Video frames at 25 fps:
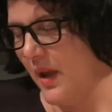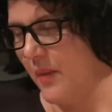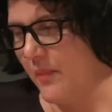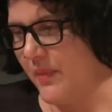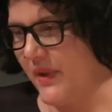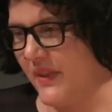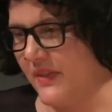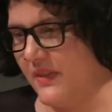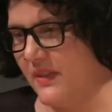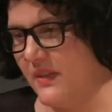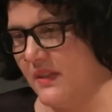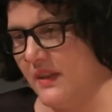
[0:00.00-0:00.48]

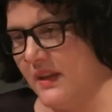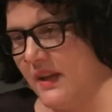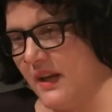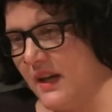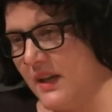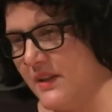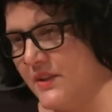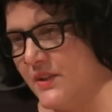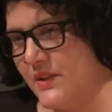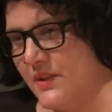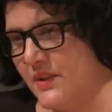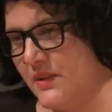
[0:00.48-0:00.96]
but the
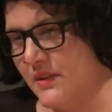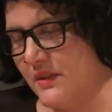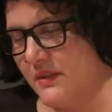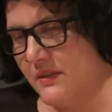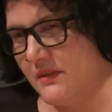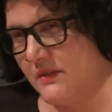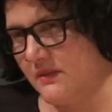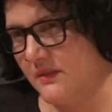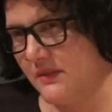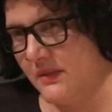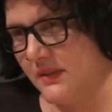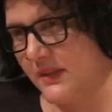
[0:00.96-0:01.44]

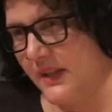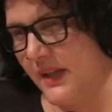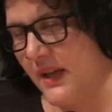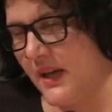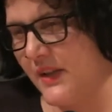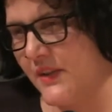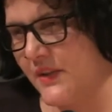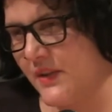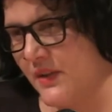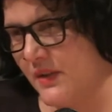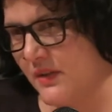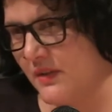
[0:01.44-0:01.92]

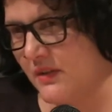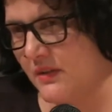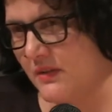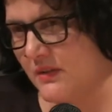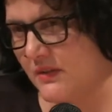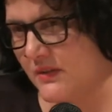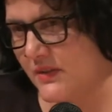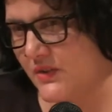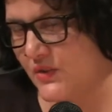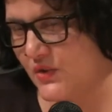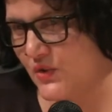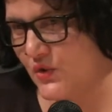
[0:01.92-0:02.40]

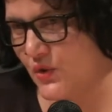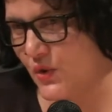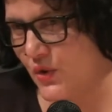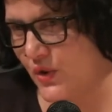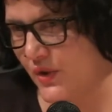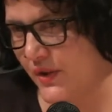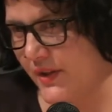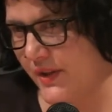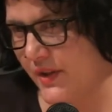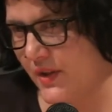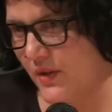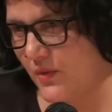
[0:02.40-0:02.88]
other
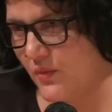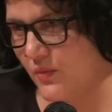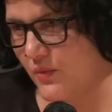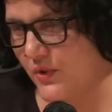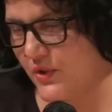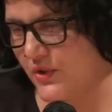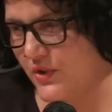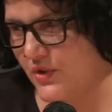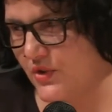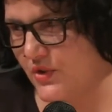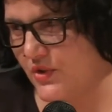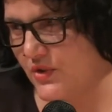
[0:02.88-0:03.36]
story
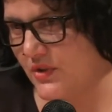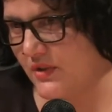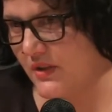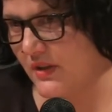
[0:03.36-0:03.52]
which